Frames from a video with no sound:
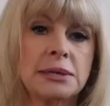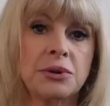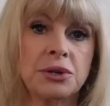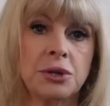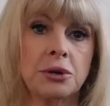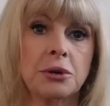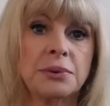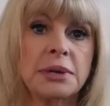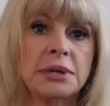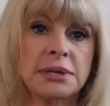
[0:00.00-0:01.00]
to
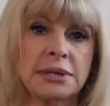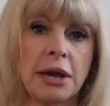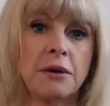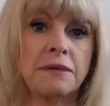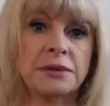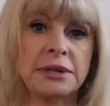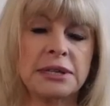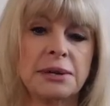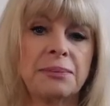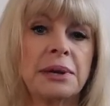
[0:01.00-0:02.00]
adopt
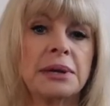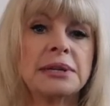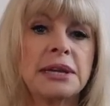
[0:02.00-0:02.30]
self-discipline,